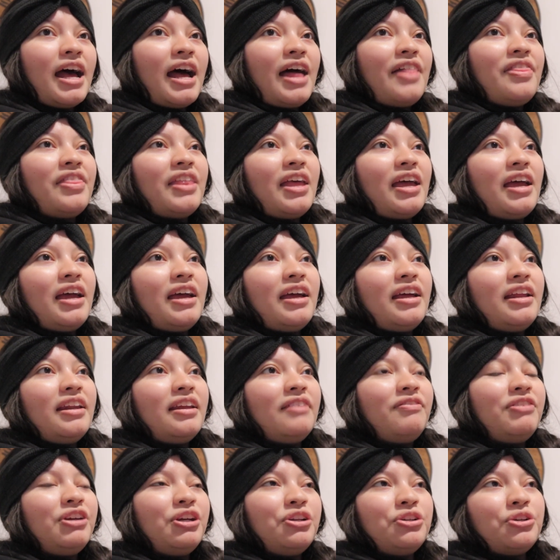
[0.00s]
And then
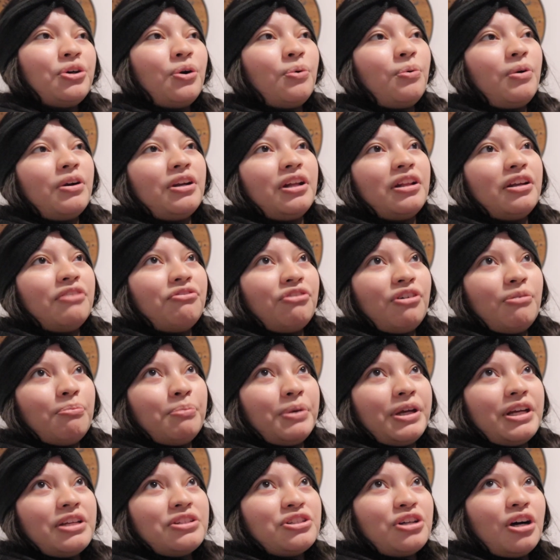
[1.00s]
if you don't want to live on
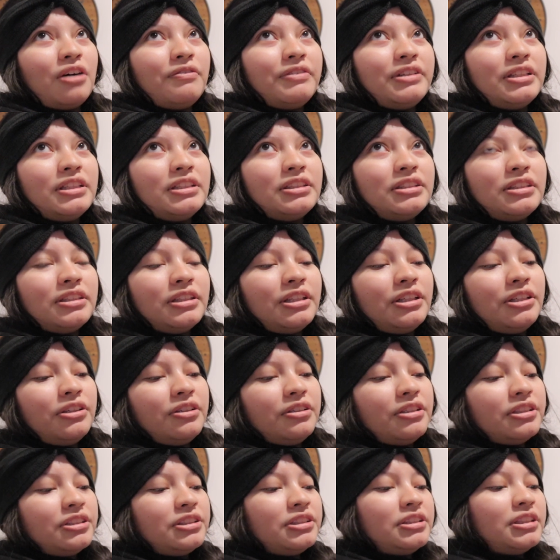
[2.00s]
base, obviously
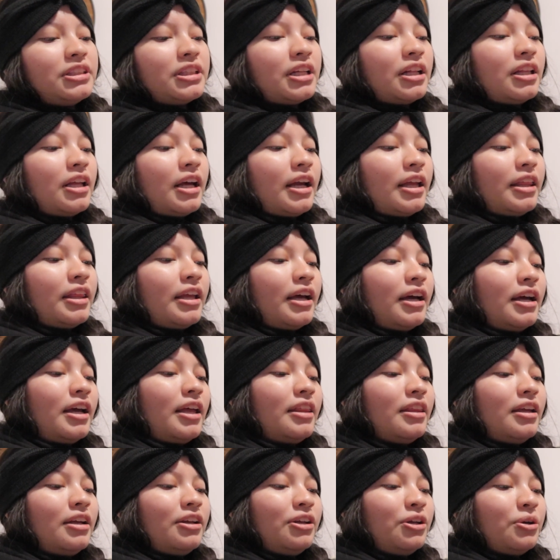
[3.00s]
you just decline that,
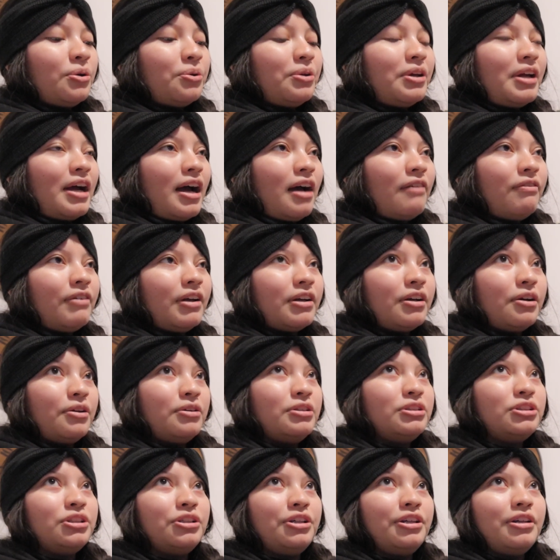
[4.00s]
and then you only have like
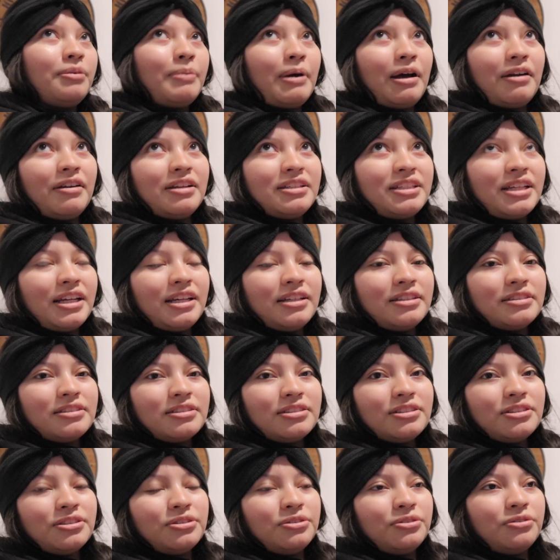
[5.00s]
a certain amount of
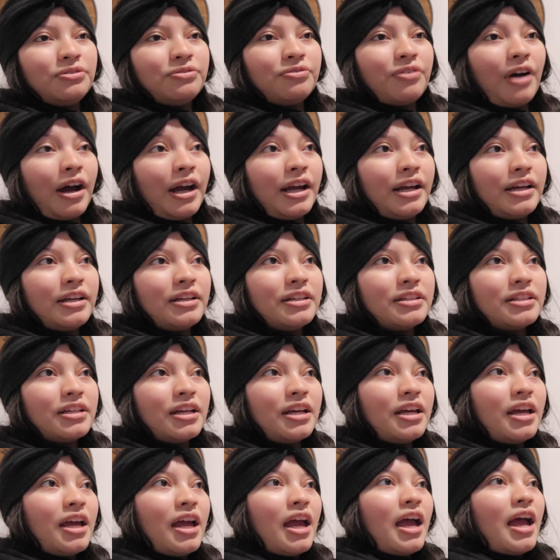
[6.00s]
days to
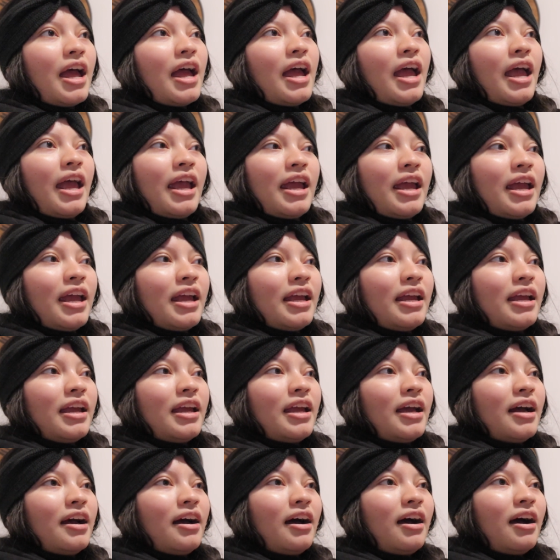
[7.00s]
find
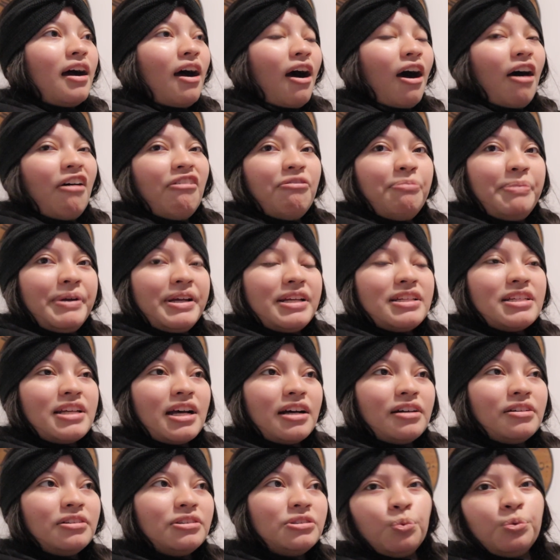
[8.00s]
a off-base
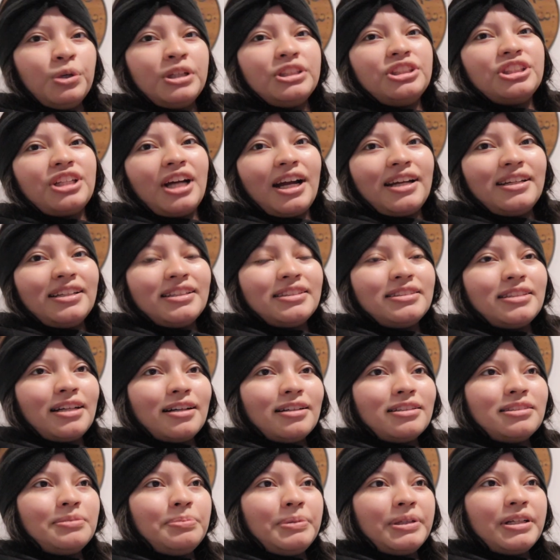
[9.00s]
house, which kind of
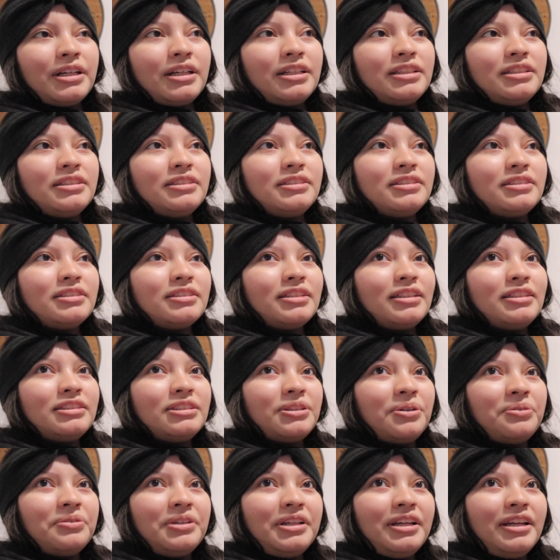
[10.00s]
sucks because
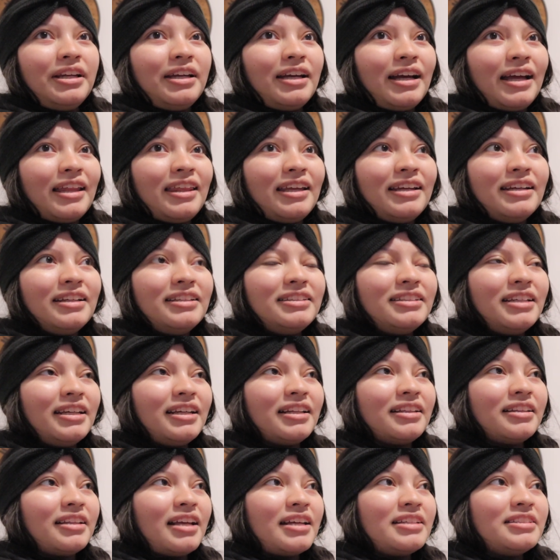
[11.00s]
it's only, I think it's
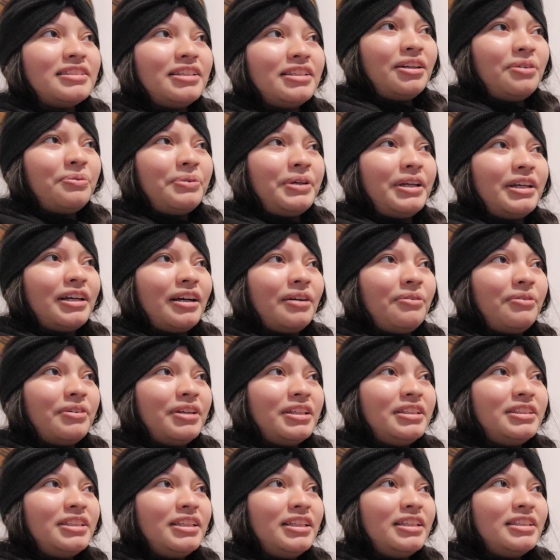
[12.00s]
like less a week. I
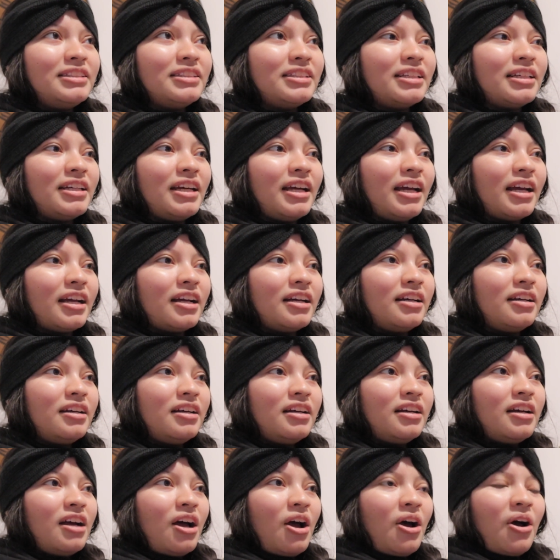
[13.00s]
want to say it's like
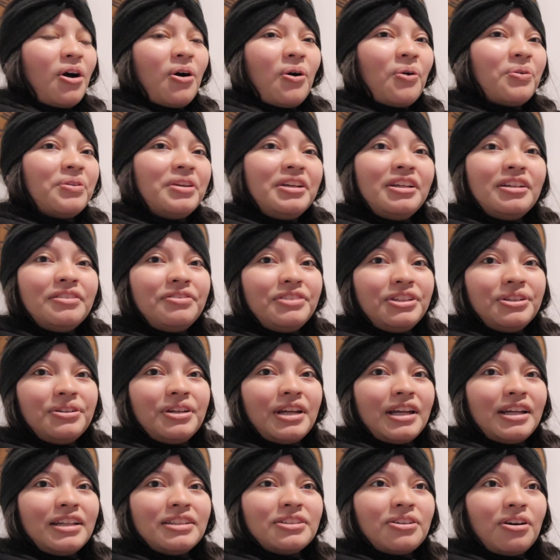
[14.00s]
only a few
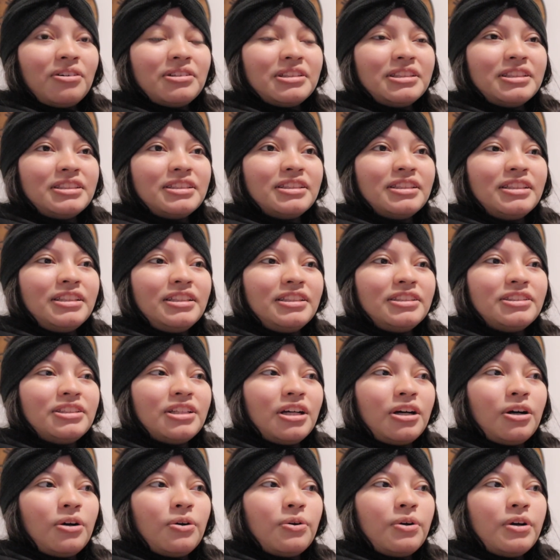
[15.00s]
days, honestly.
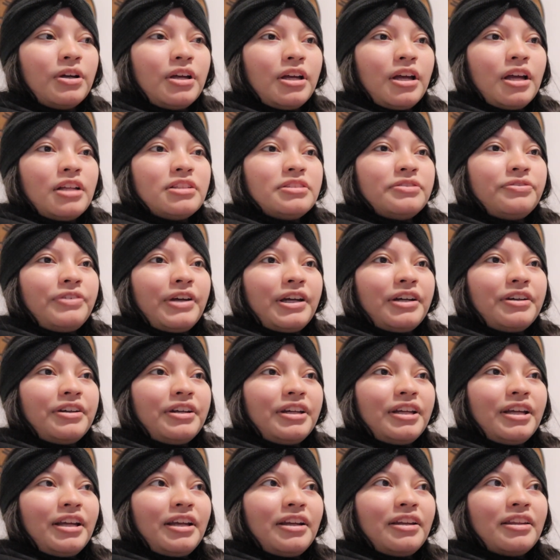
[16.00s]
So it's
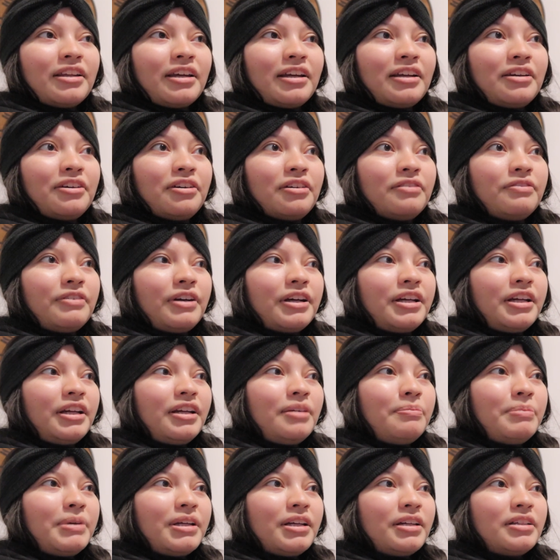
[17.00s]
very like
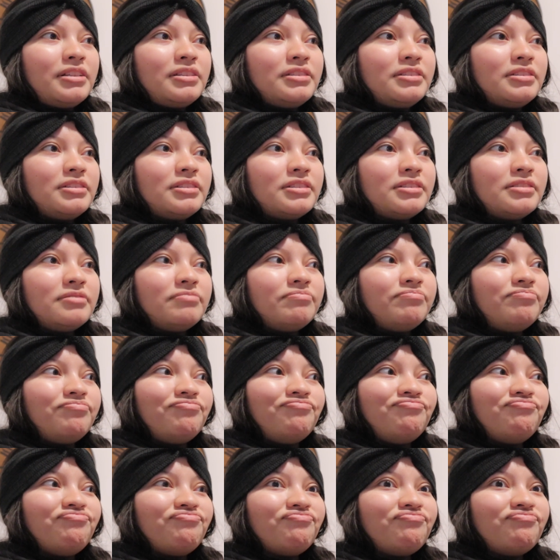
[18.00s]
nerve-wracking because
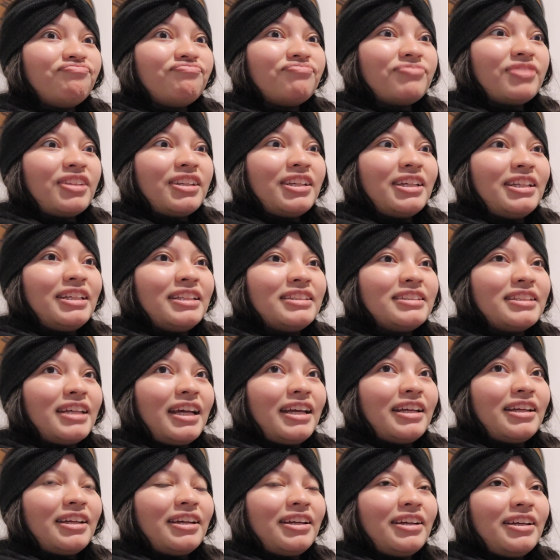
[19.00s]
it's
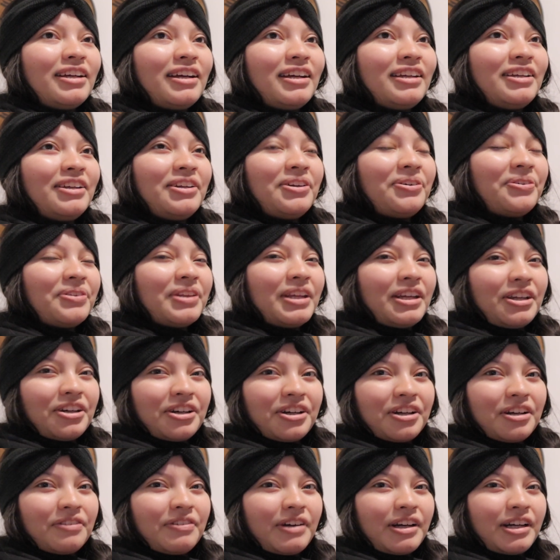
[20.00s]
like you don't think you're
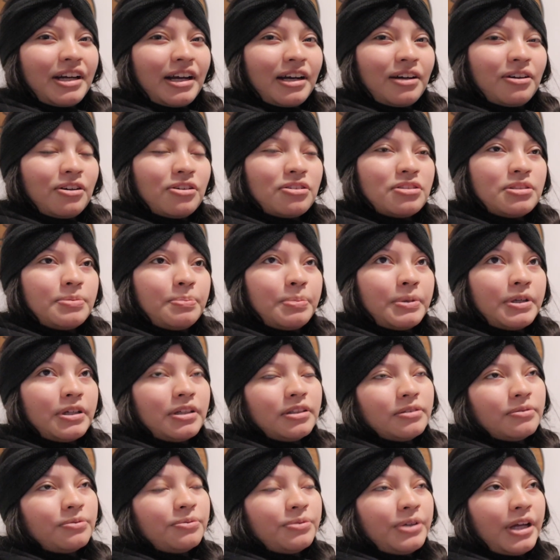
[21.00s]
gonna find a house,
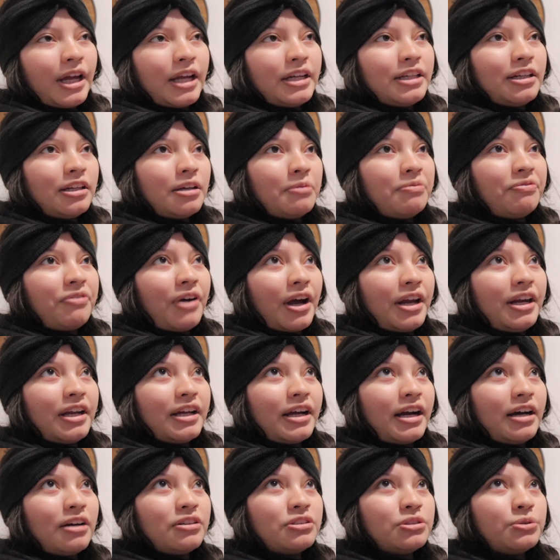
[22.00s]
but we ended up finding
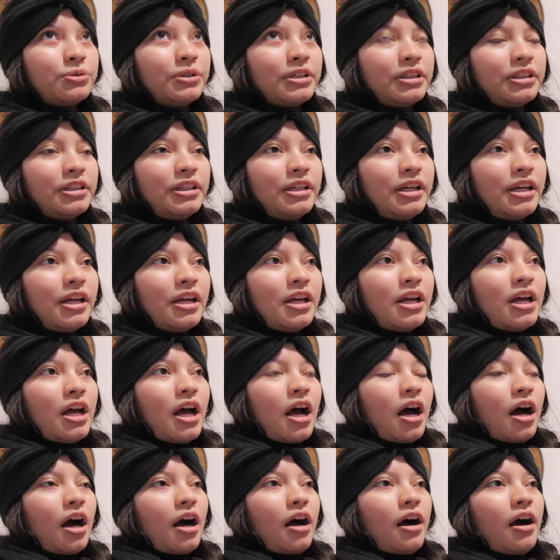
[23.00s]
a house quickly.
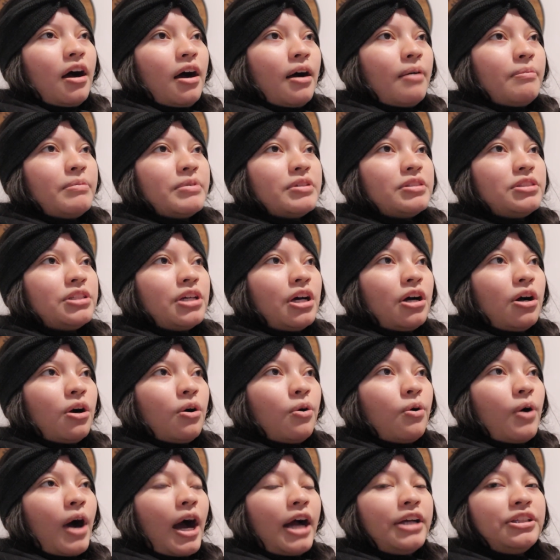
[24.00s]

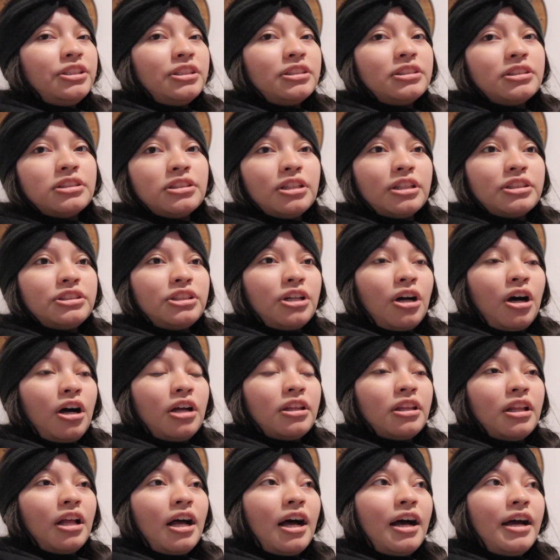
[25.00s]
So I just looked
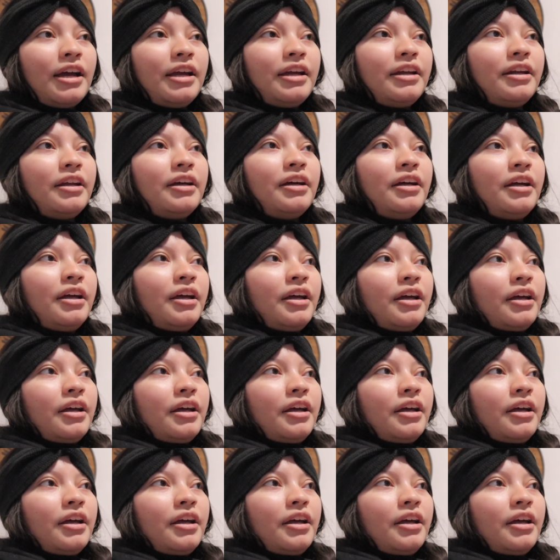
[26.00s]
online.